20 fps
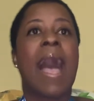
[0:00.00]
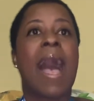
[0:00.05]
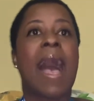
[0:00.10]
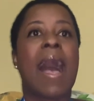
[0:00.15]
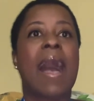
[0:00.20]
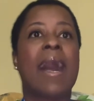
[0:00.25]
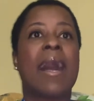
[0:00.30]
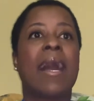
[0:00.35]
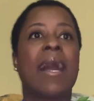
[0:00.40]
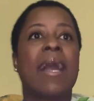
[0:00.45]

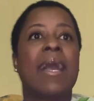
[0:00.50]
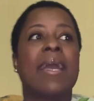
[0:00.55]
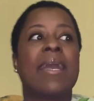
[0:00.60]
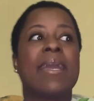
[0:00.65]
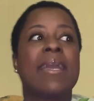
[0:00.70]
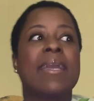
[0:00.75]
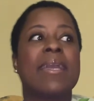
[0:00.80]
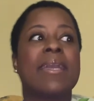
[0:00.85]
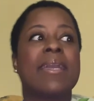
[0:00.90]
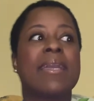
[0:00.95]

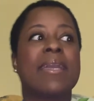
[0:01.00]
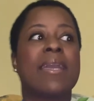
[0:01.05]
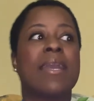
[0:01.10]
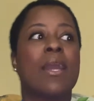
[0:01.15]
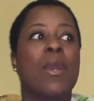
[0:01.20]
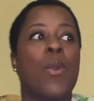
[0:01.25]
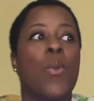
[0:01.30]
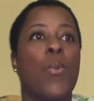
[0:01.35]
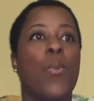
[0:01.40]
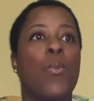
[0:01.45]
I
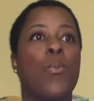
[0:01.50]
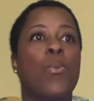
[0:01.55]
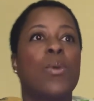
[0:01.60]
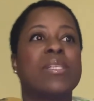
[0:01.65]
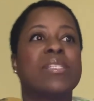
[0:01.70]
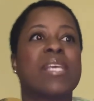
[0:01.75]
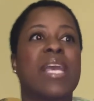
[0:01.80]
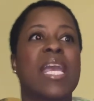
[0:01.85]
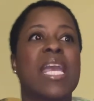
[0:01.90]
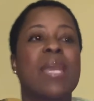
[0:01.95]

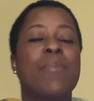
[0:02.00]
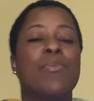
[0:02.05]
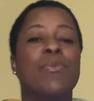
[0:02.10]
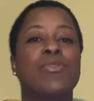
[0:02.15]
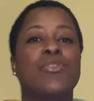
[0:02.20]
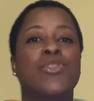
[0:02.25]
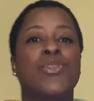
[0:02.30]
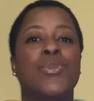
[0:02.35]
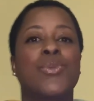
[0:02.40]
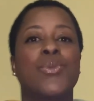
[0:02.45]
was
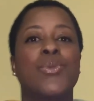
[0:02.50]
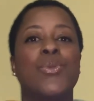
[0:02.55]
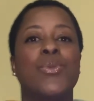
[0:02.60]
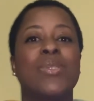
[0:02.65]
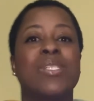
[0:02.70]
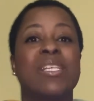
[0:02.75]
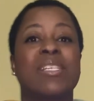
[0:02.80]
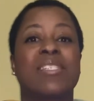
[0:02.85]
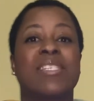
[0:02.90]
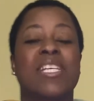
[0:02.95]
able to
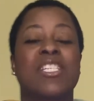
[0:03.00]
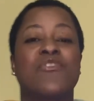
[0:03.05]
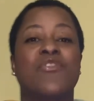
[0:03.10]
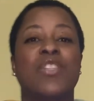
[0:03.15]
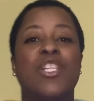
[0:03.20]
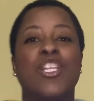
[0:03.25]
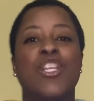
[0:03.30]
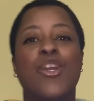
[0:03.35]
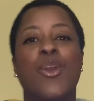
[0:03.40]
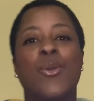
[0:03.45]

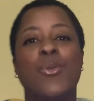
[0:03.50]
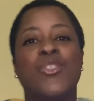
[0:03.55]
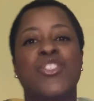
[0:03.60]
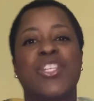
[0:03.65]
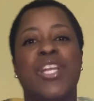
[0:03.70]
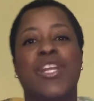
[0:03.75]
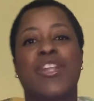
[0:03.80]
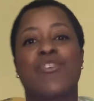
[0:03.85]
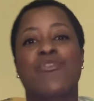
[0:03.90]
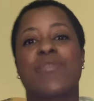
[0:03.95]
successfully
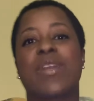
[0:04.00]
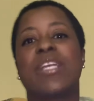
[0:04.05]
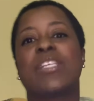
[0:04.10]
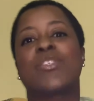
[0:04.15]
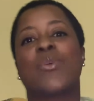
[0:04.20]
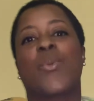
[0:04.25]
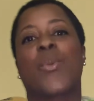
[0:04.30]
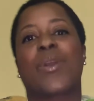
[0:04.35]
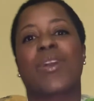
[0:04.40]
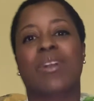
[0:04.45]
negotiate a
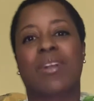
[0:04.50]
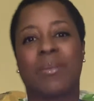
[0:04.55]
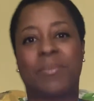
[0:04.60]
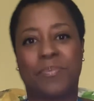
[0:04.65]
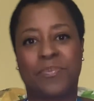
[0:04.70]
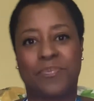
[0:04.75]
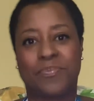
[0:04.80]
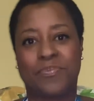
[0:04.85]
raise at work.